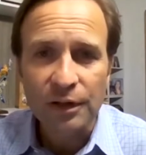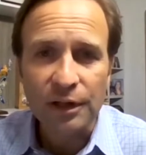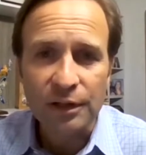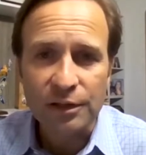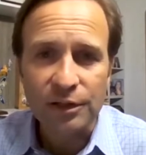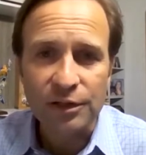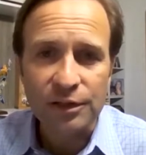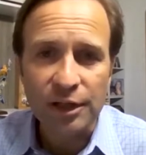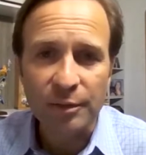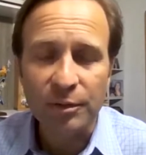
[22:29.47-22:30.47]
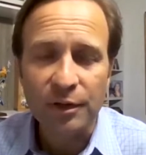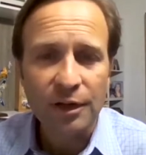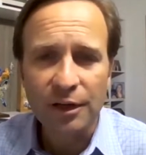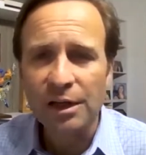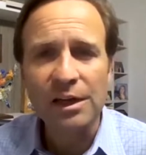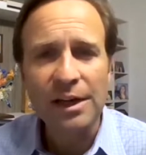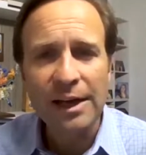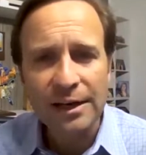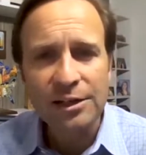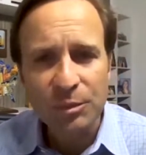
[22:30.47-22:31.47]
such a step. Again,
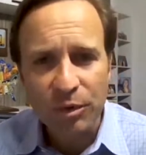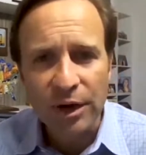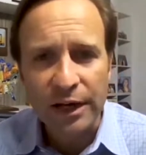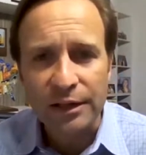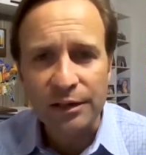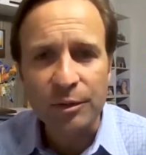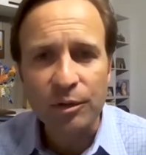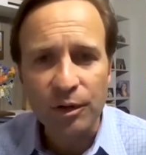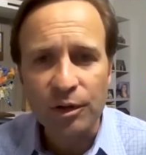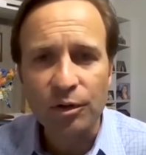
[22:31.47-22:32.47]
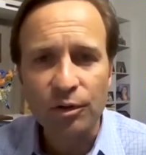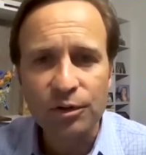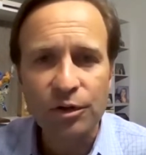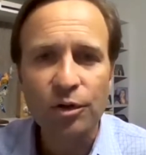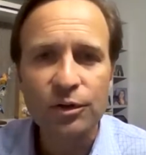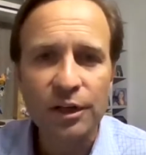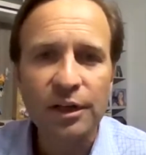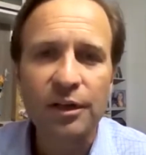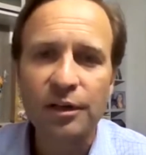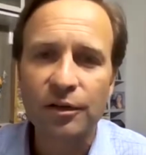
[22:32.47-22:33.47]
not a surprise. I mean, those that
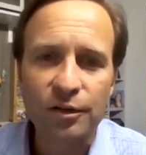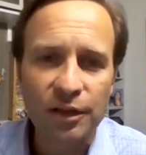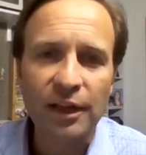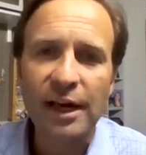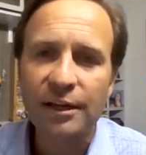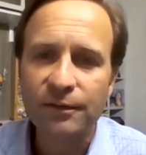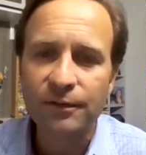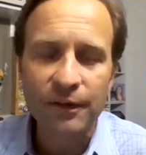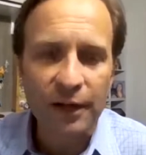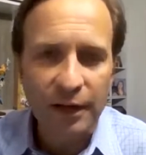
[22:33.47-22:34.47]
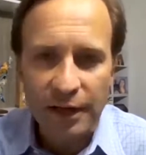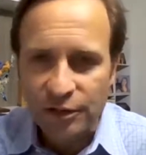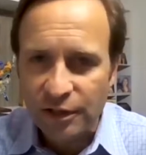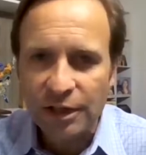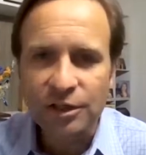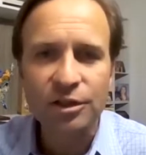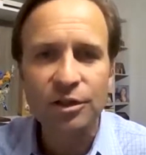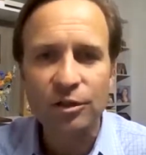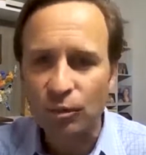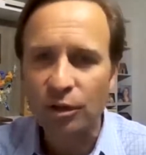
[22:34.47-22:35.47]
there's a lot of
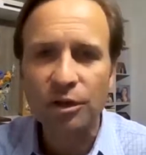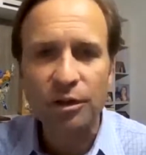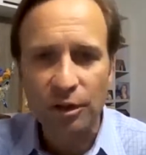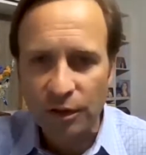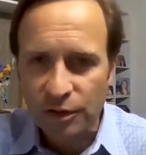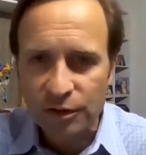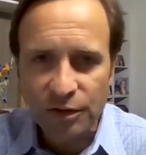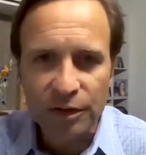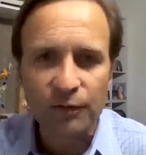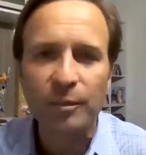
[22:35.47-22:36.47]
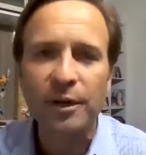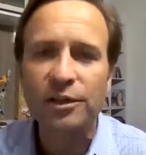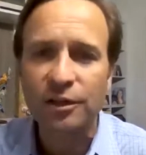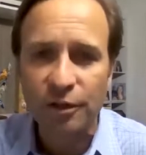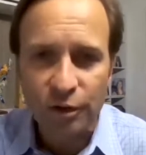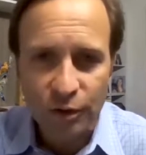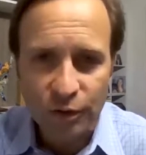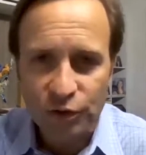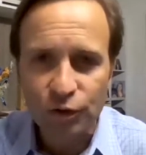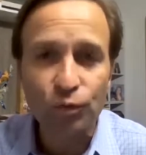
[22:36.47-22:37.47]
education, work, here's the information,
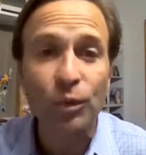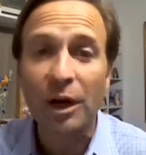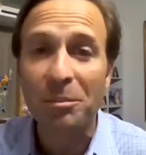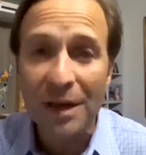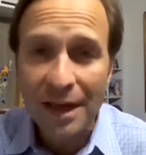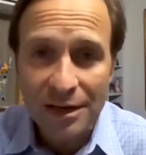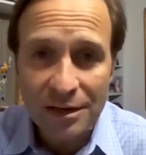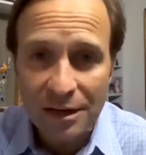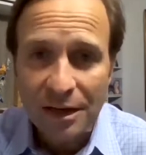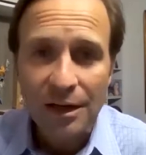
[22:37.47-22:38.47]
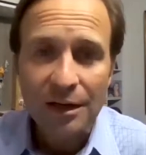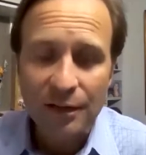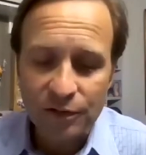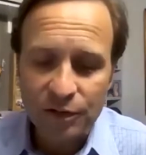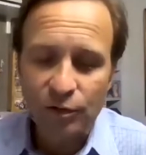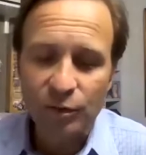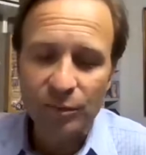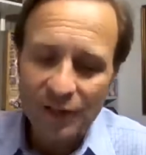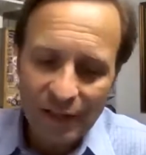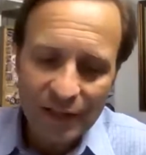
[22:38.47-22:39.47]
encourage you, recommend that you do it. But
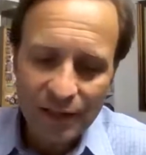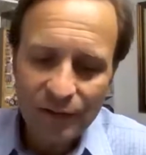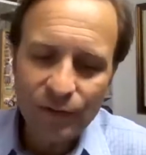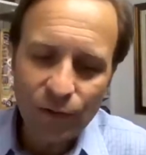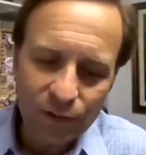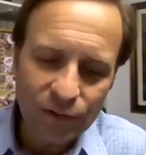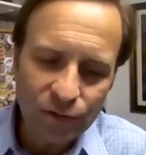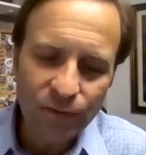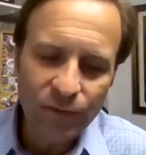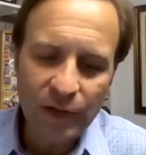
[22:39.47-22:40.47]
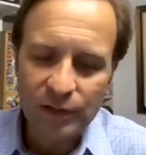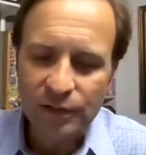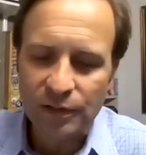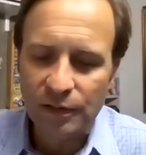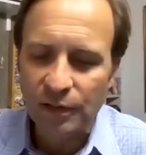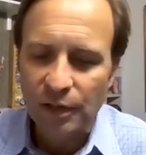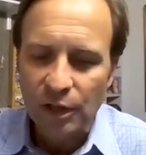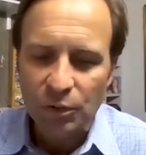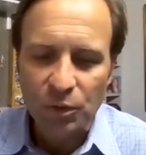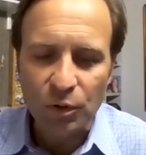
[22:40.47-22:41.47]
the idea of going so far as to
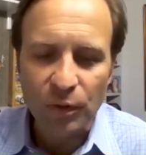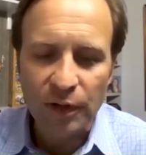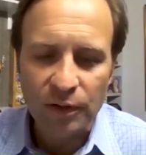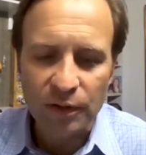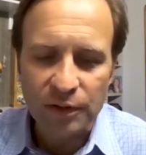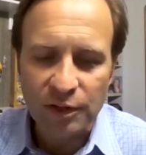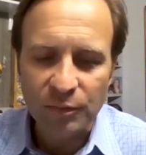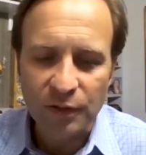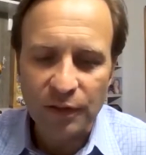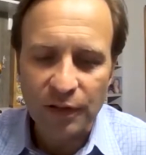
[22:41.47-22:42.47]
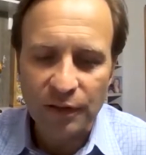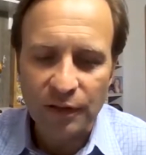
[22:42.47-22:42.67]
require it is something that